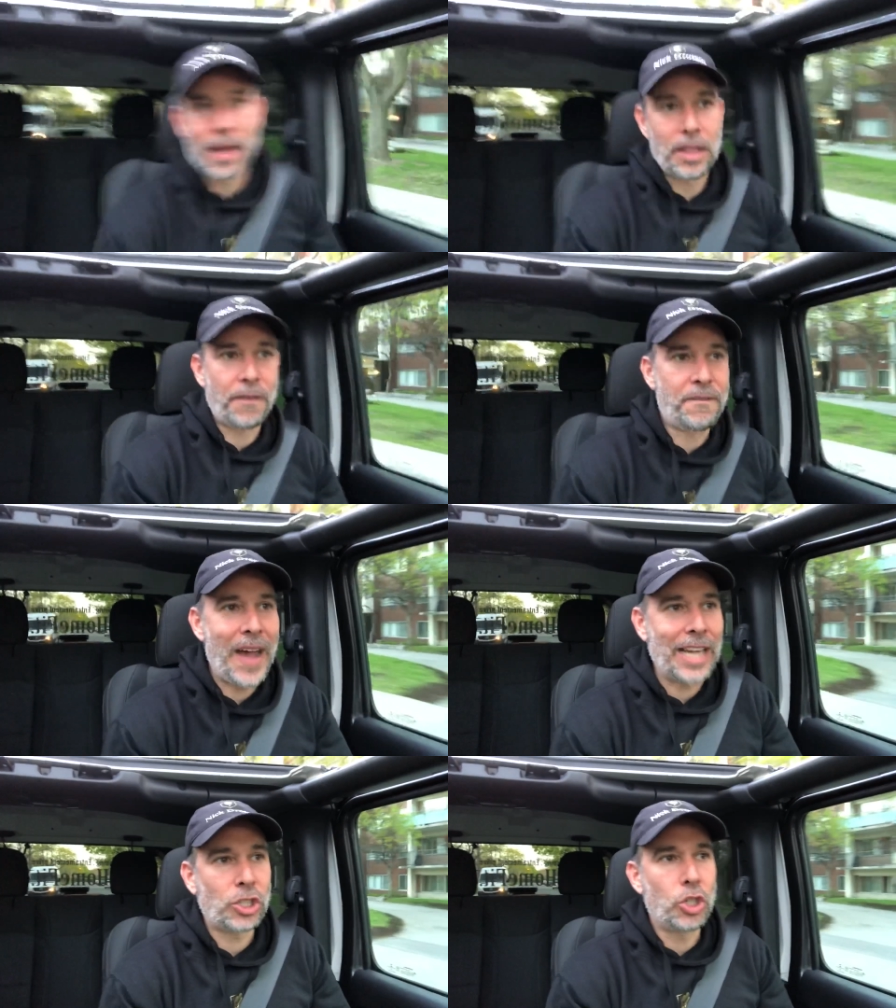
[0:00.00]
the
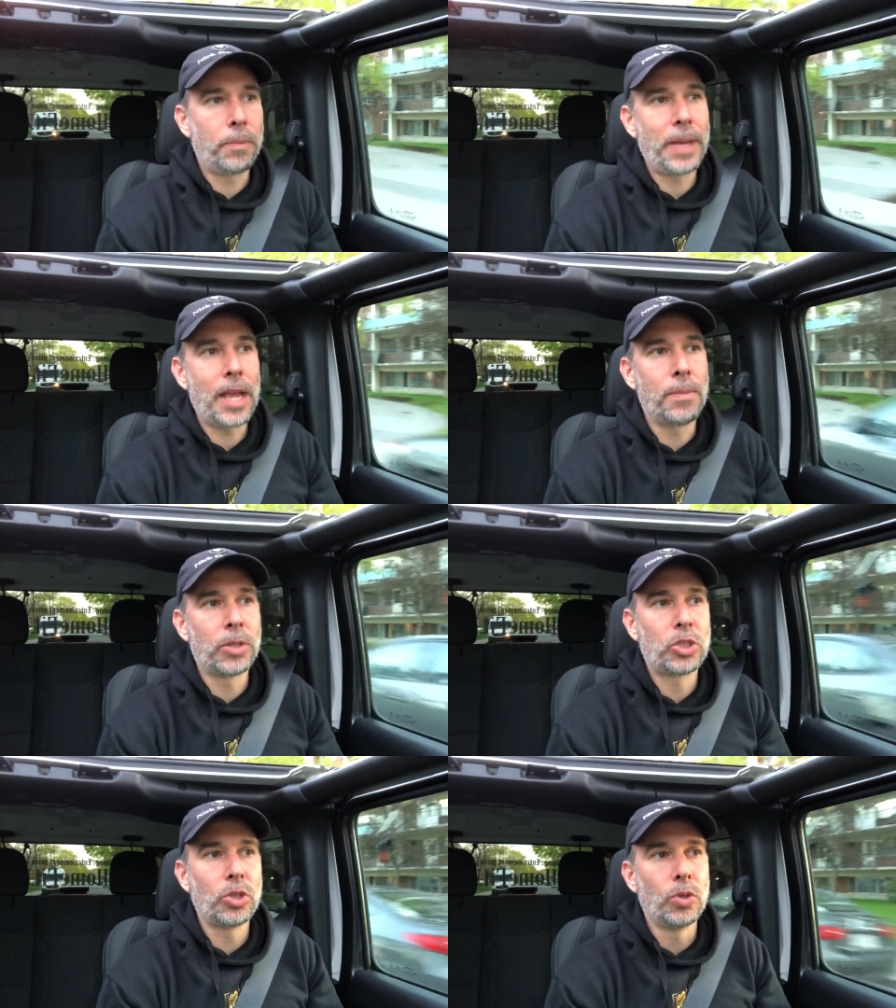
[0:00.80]
faster you'll be able
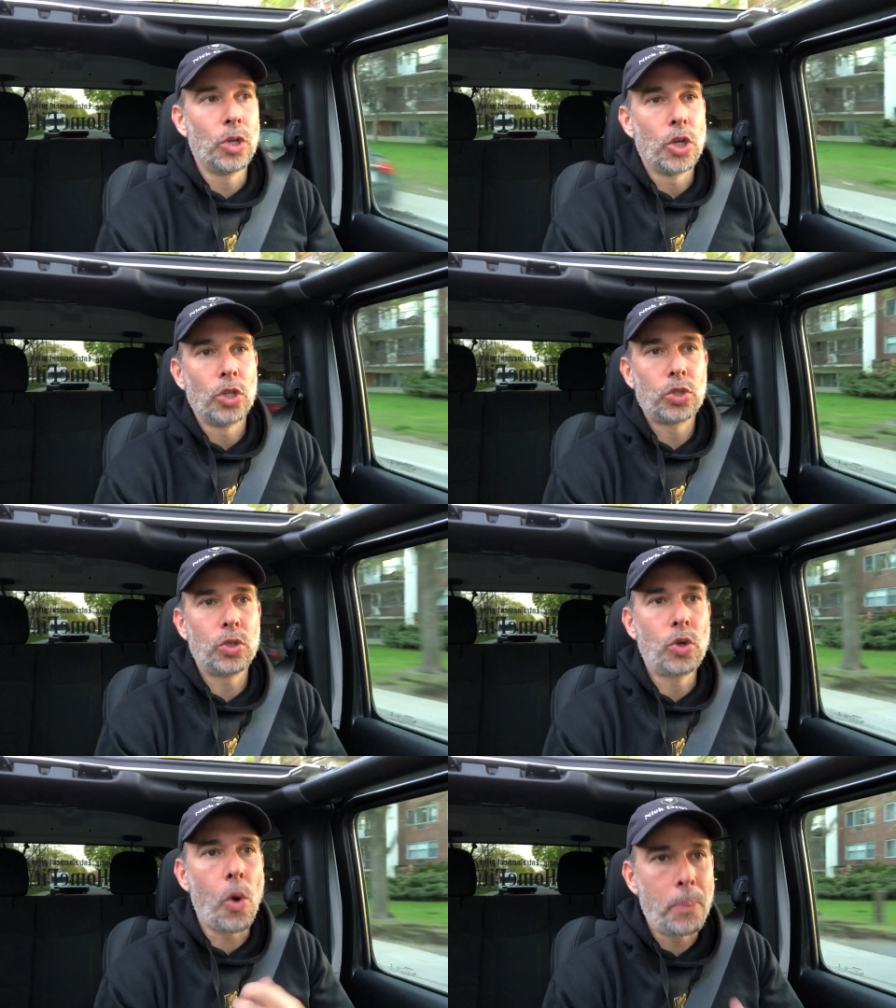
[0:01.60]
to to
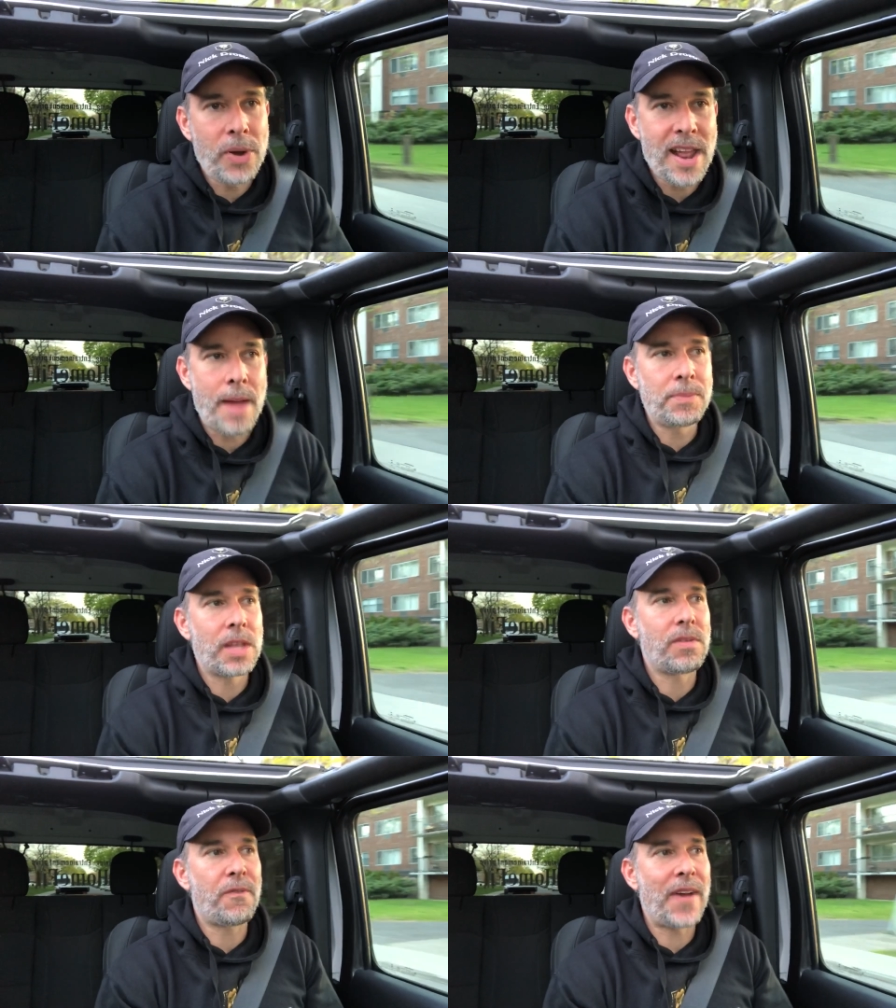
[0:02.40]
go
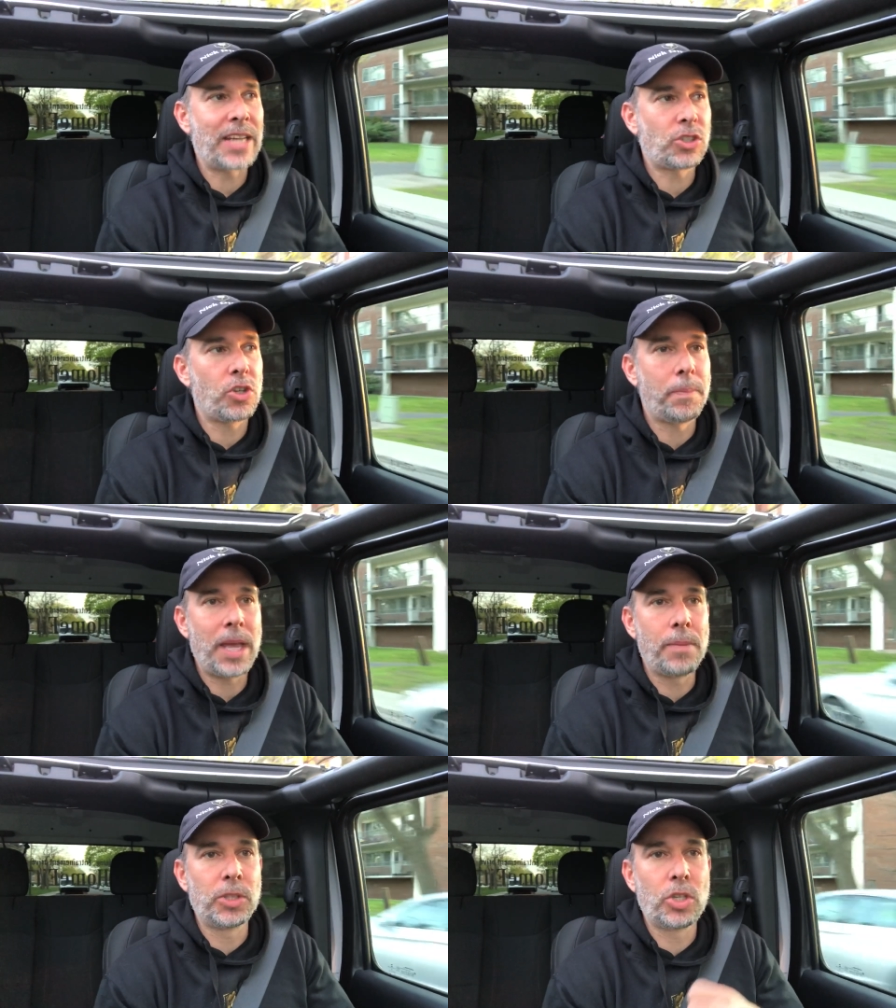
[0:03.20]
preemptive, the faster you'll
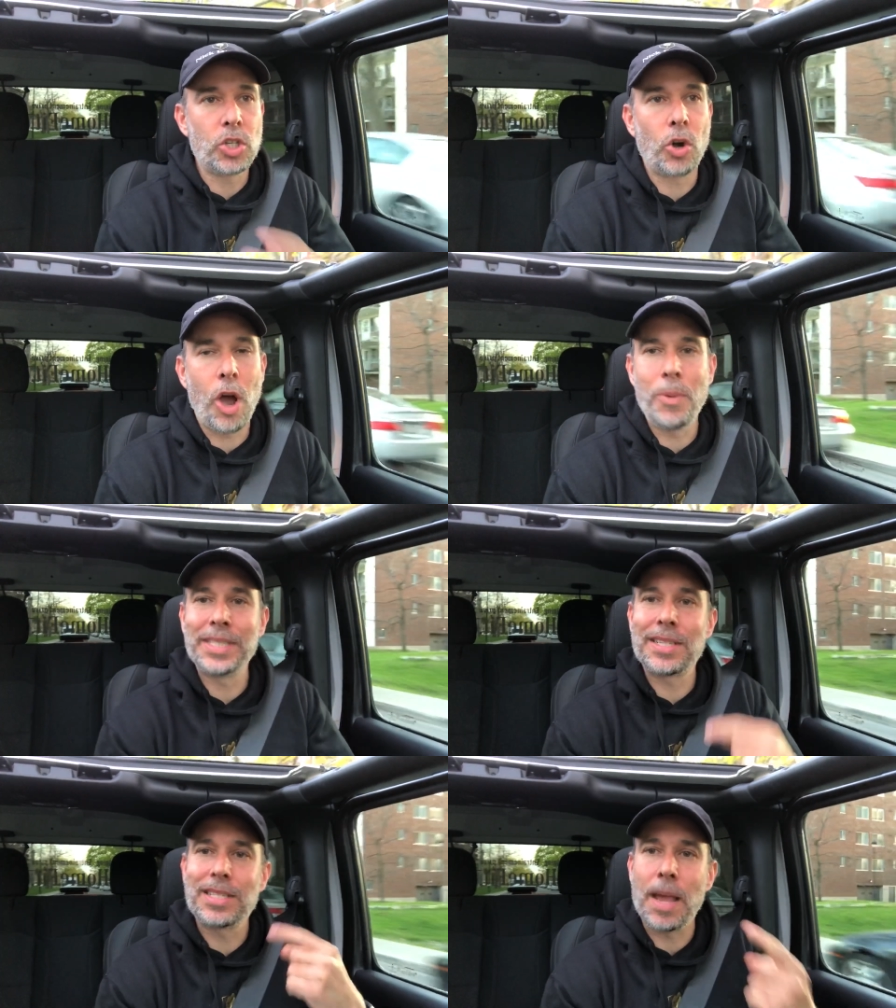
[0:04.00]
be able to. You're
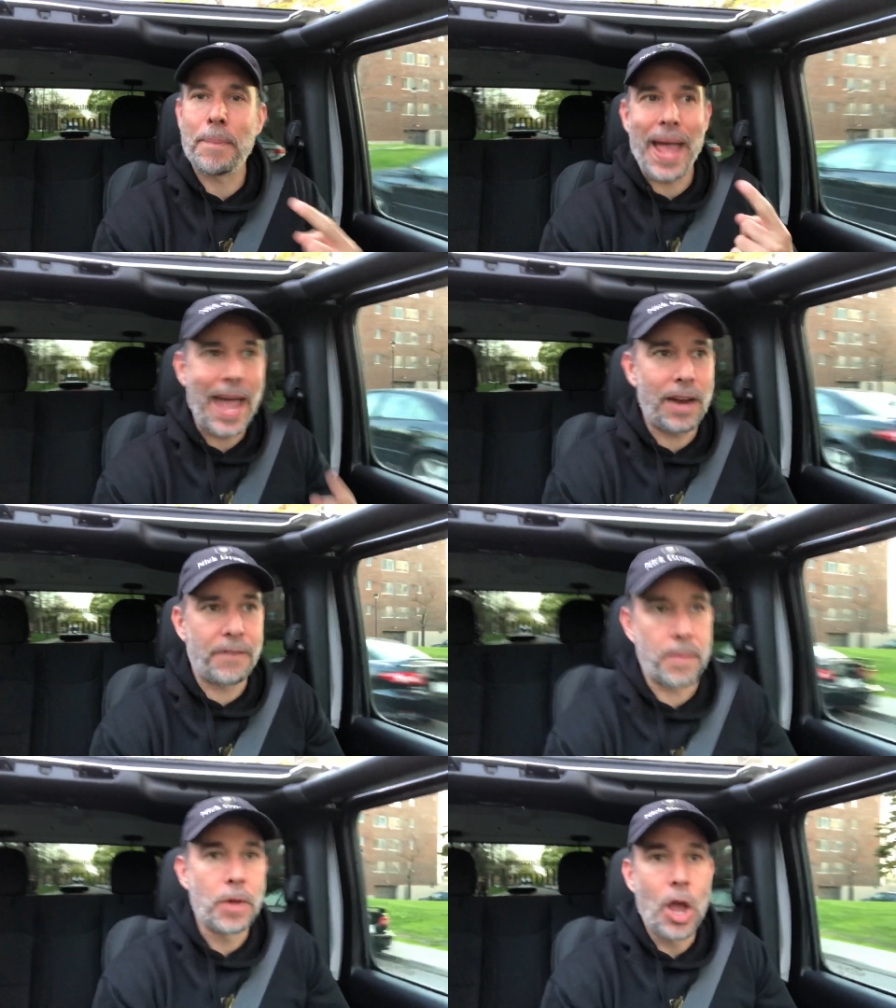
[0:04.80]
always a step ahead of
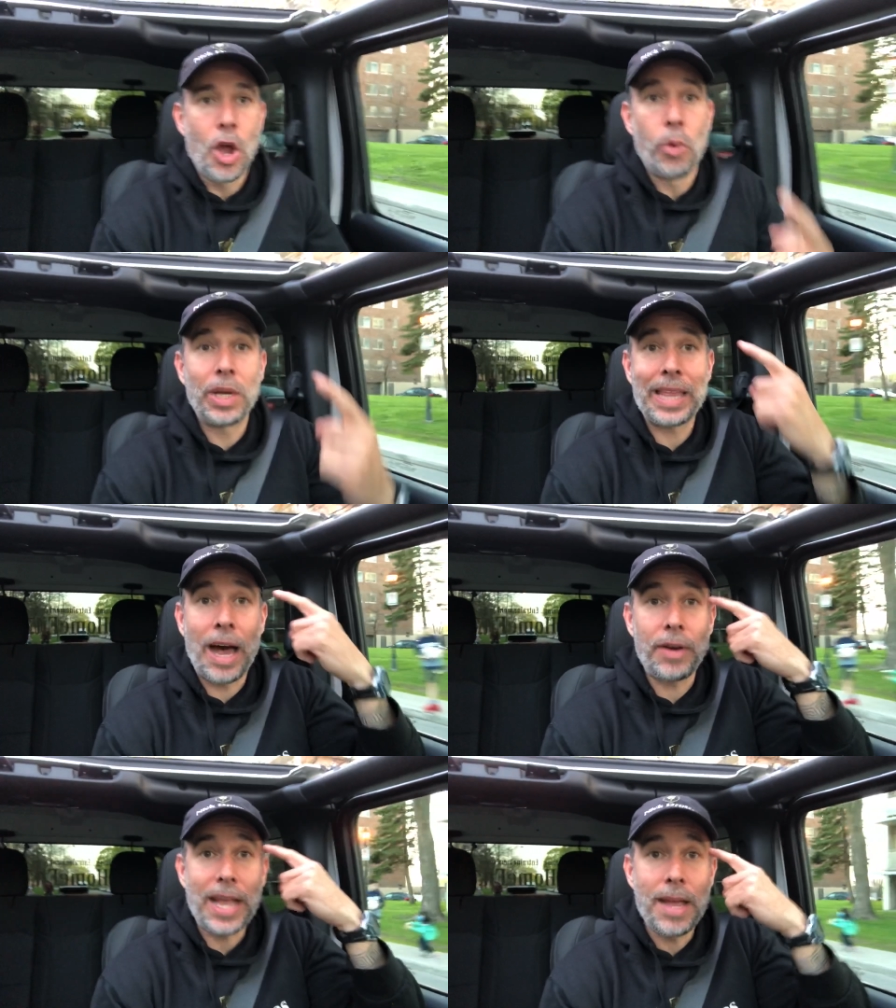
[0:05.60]
him
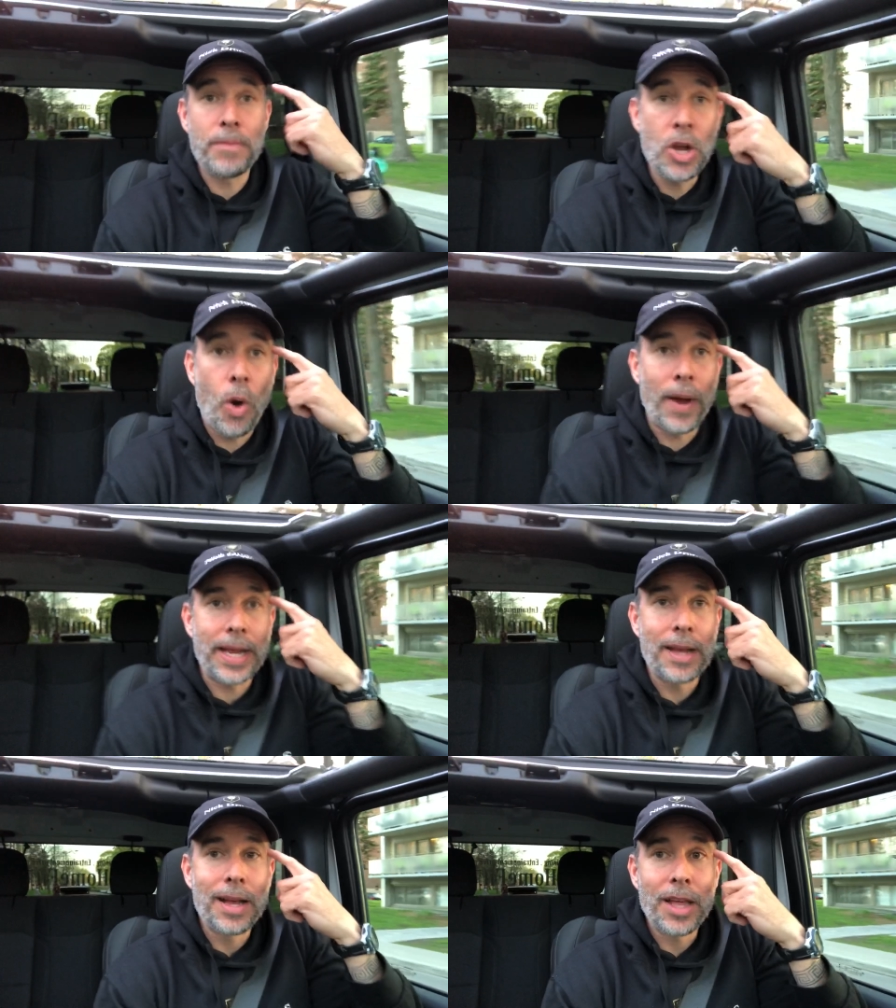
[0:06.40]
without him
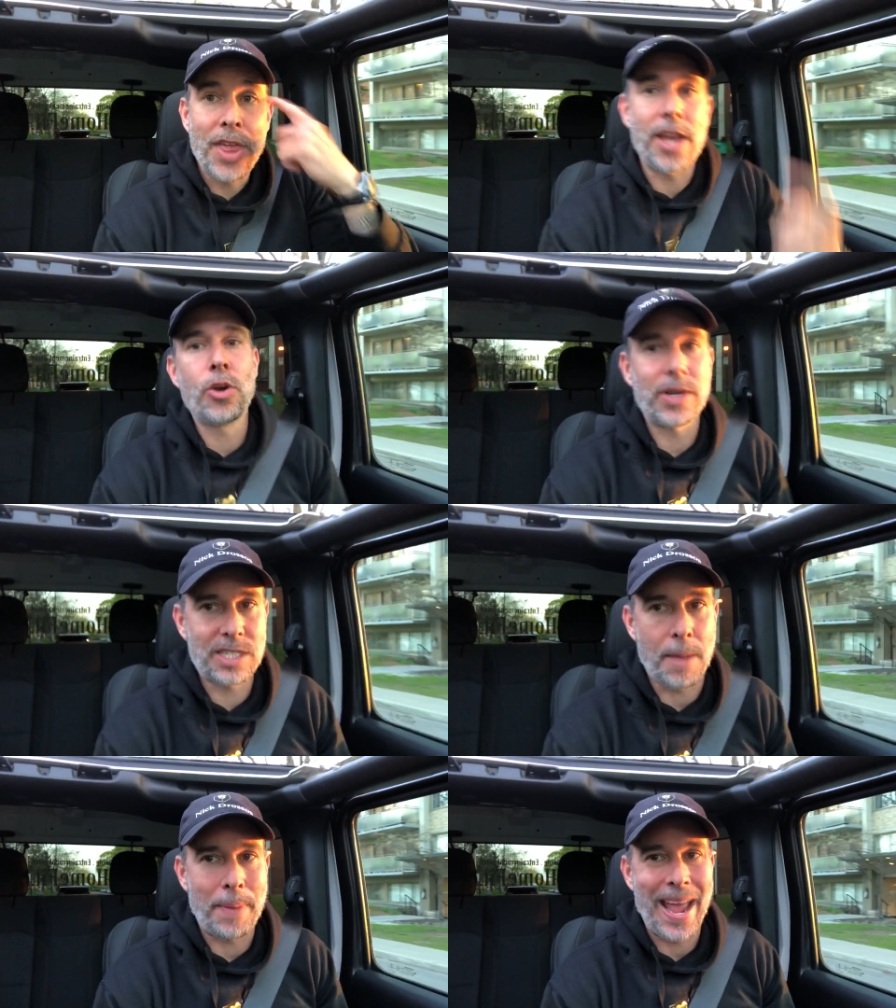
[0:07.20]
knowing that you're a
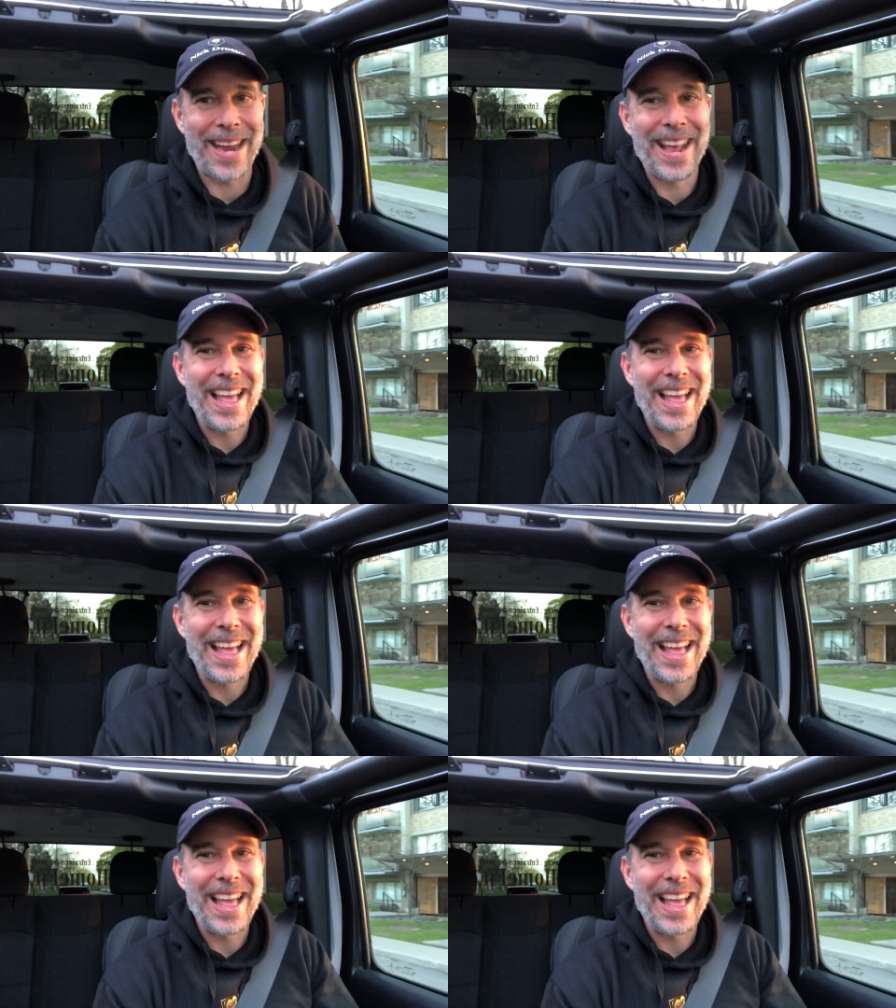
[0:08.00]
step ahead.